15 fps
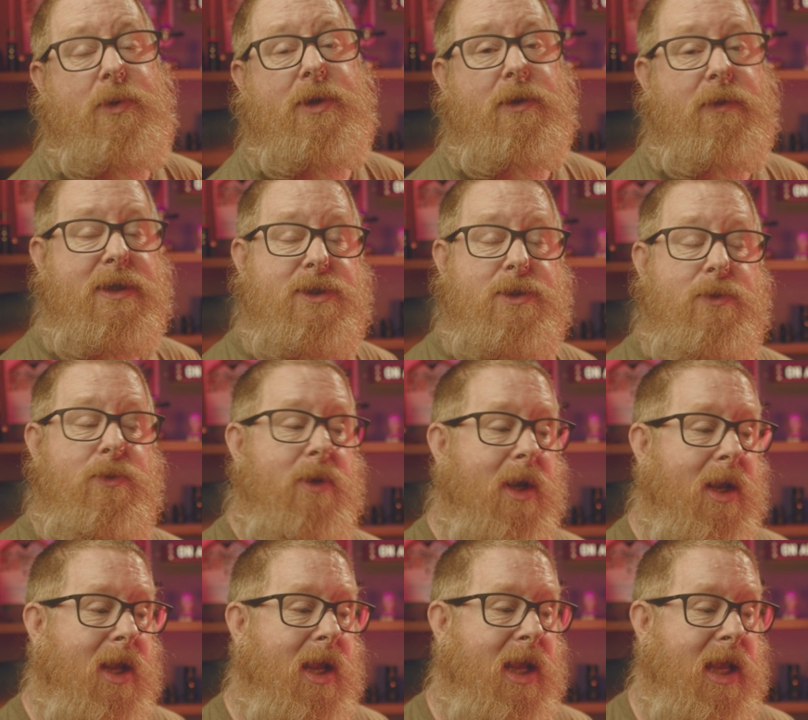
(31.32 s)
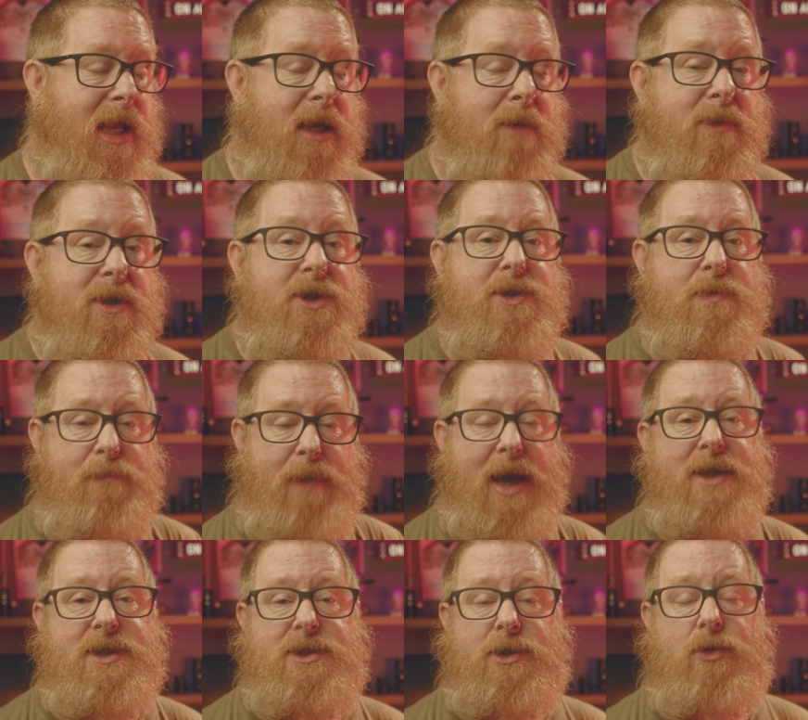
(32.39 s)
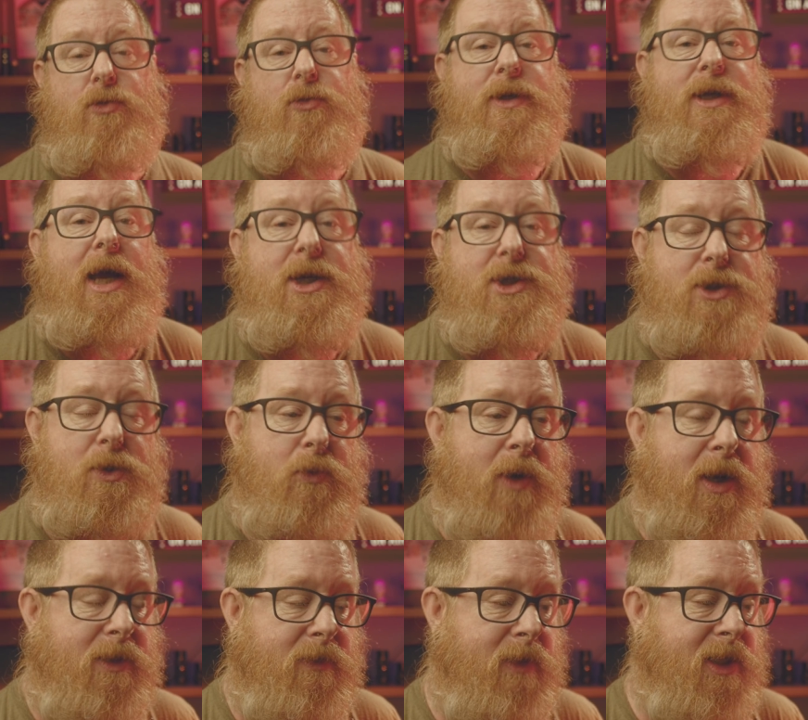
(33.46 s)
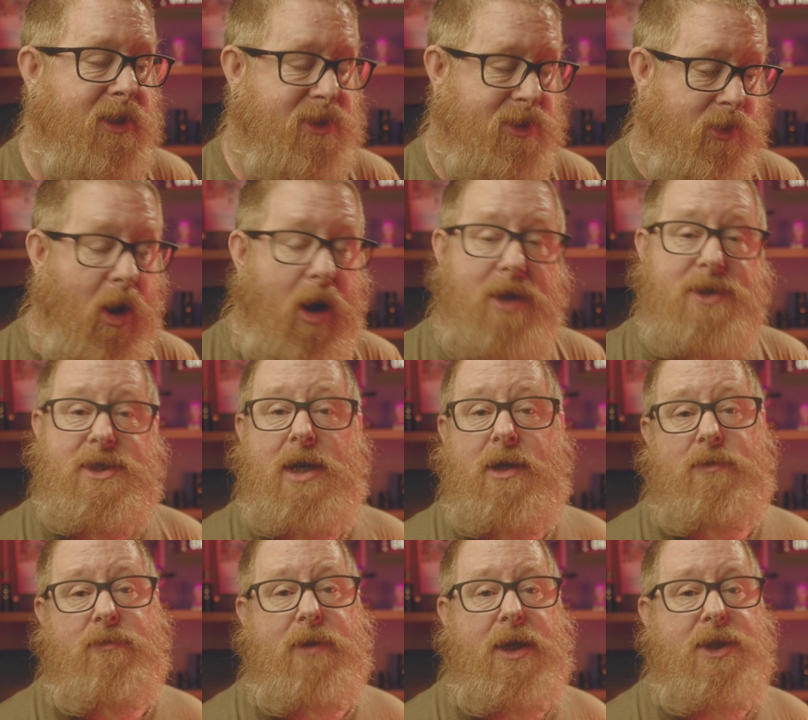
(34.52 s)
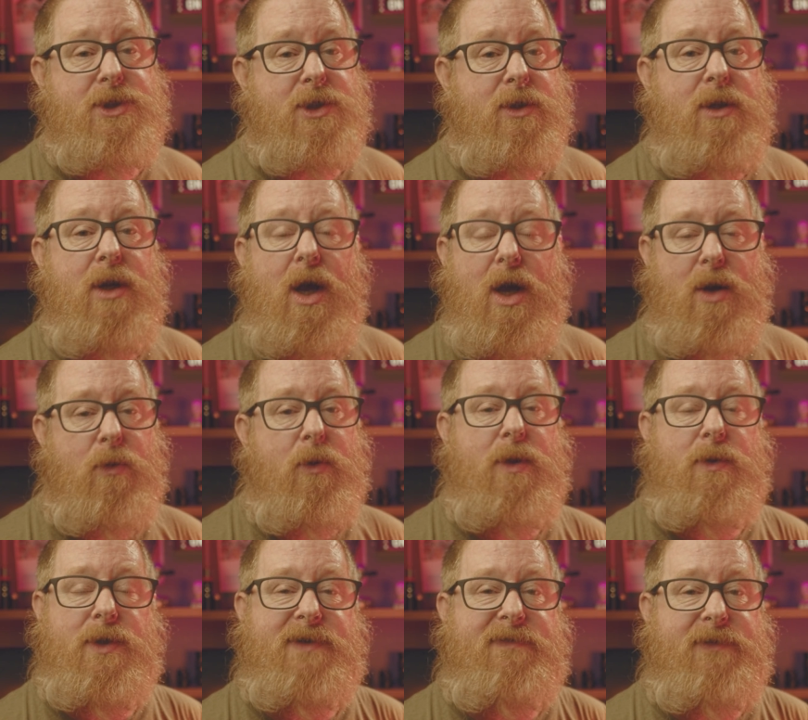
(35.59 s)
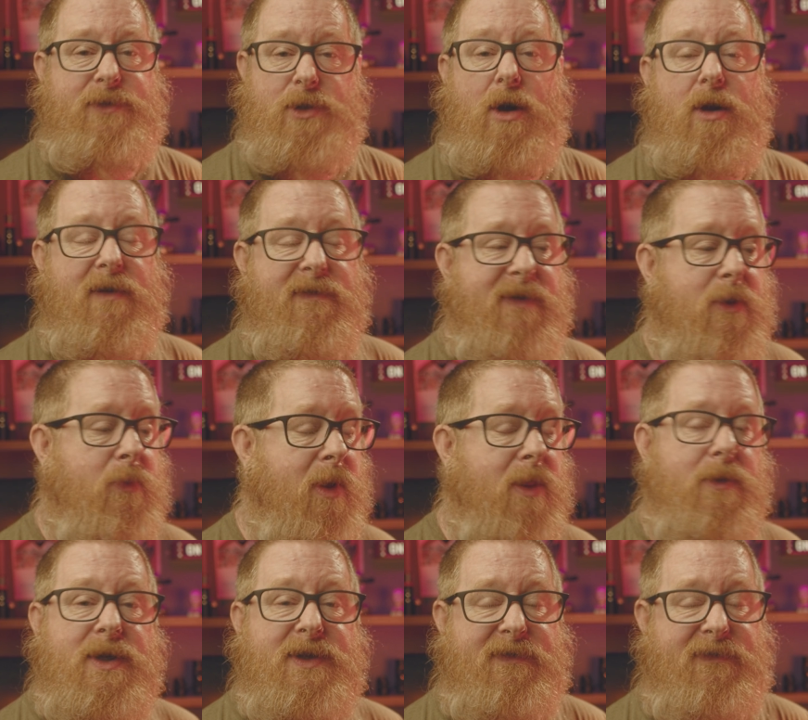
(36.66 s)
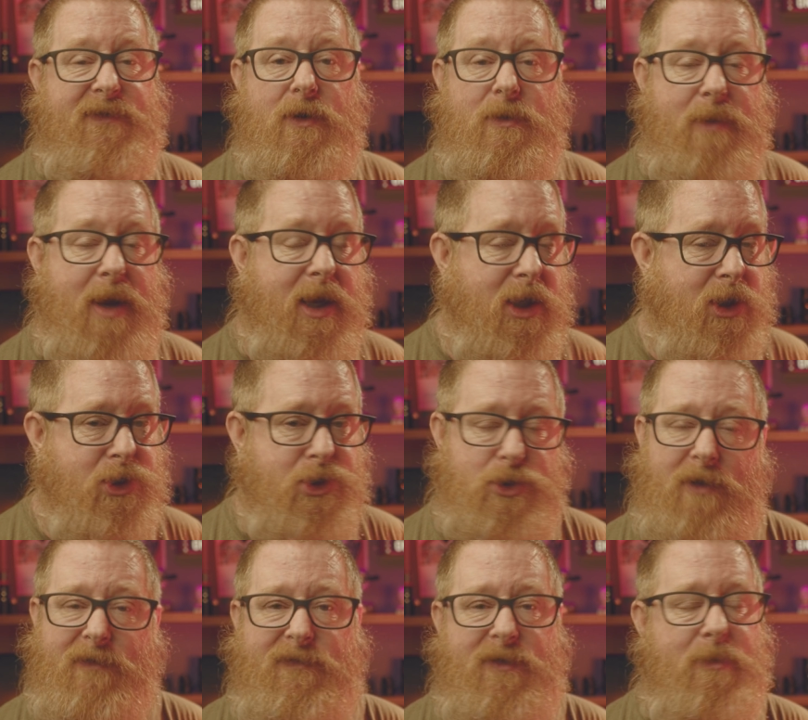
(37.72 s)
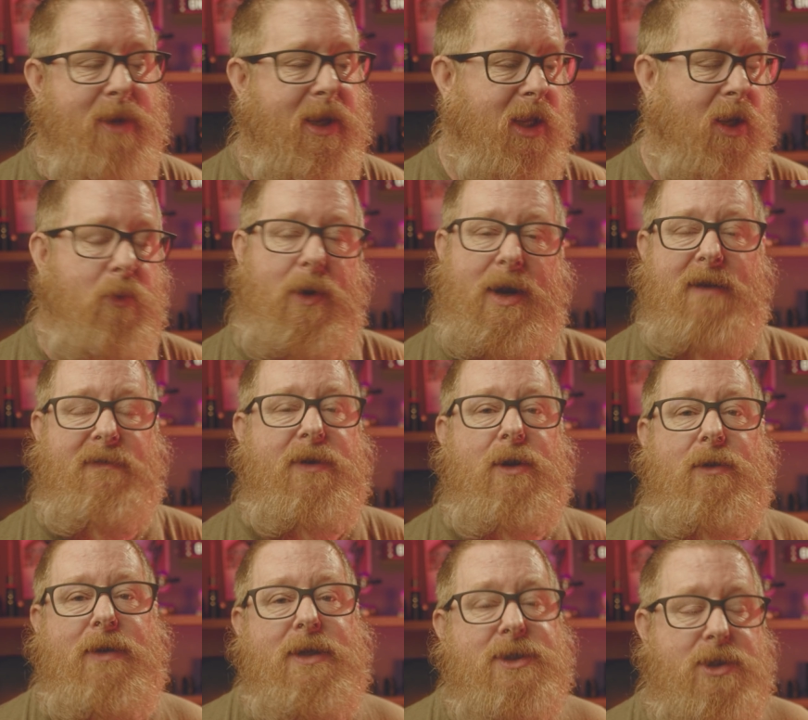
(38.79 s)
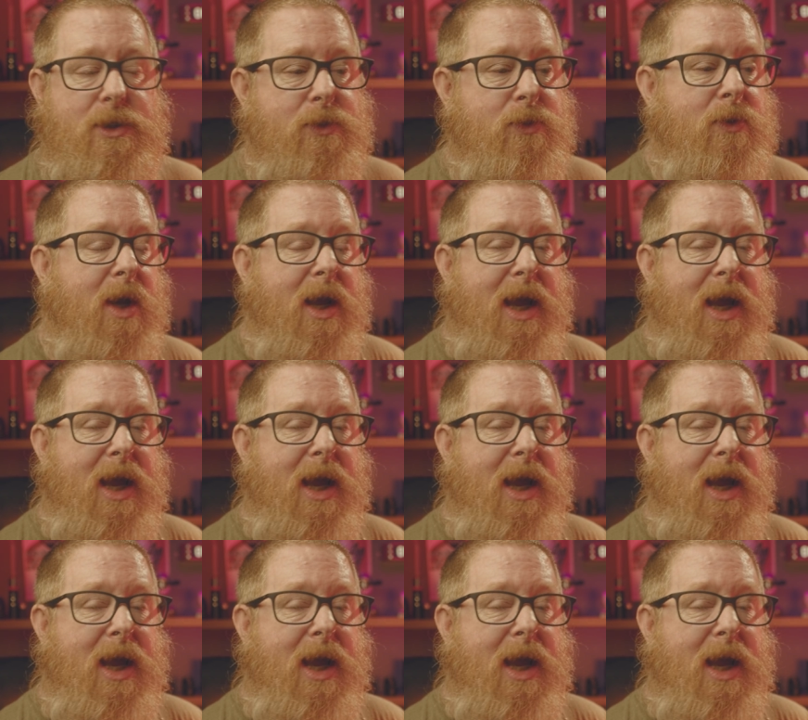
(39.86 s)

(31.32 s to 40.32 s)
When you're into image-based creation, whether it's content creation, whether it's photography, whether it's filmmaking, short filmmaking, whatever you're into,